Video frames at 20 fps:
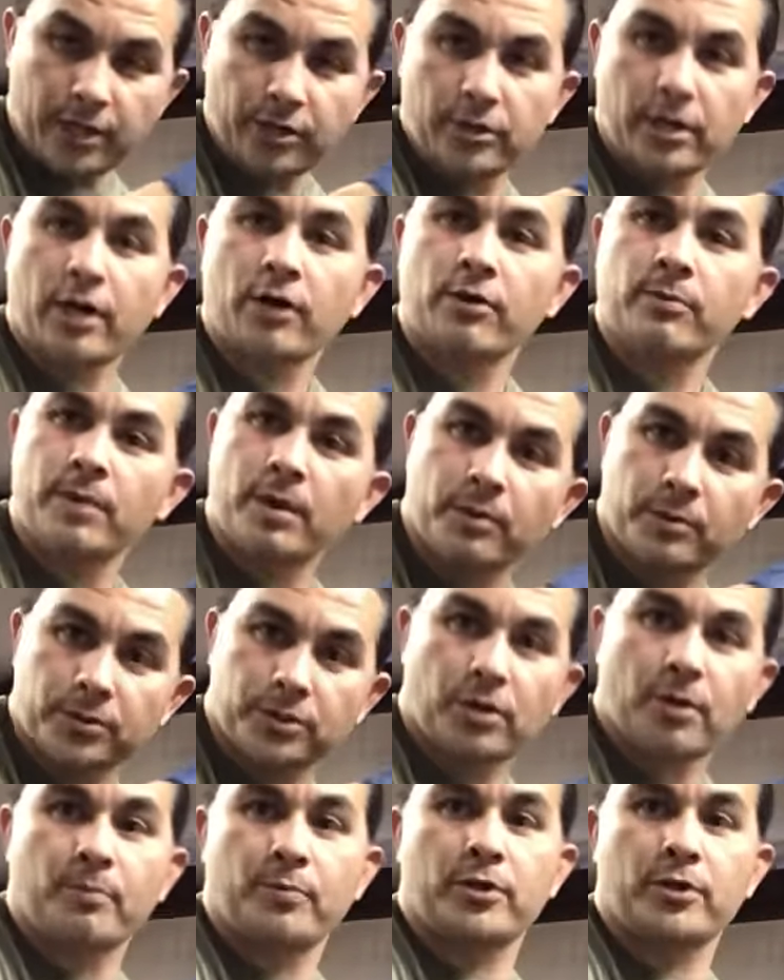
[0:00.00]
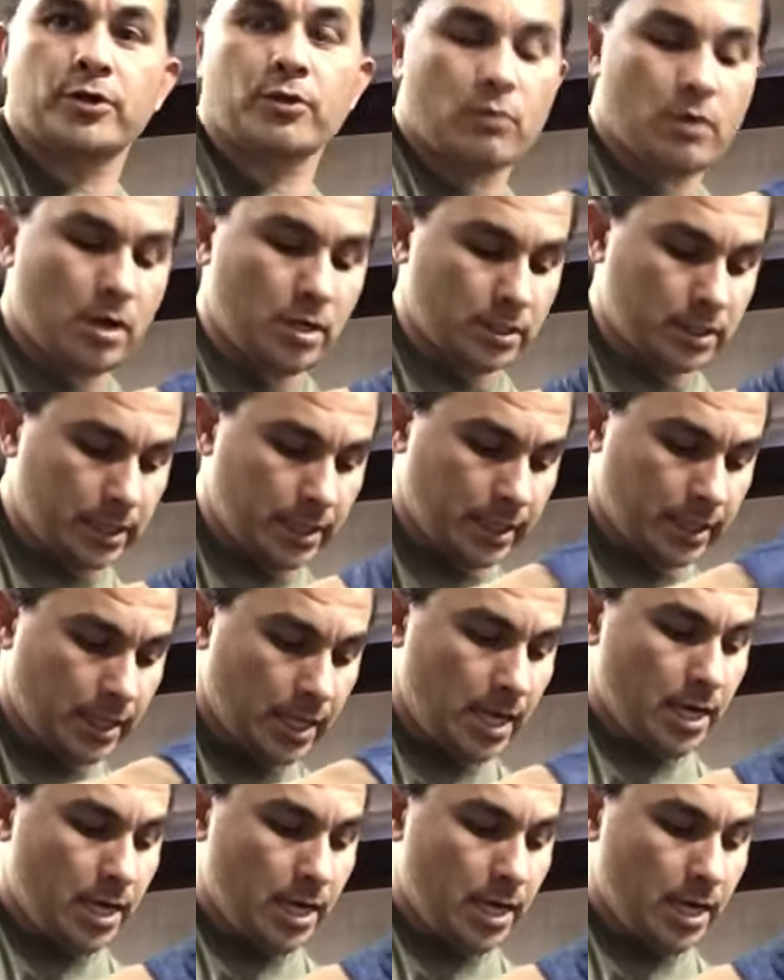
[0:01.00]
You're not going to be able to start putting your rods in.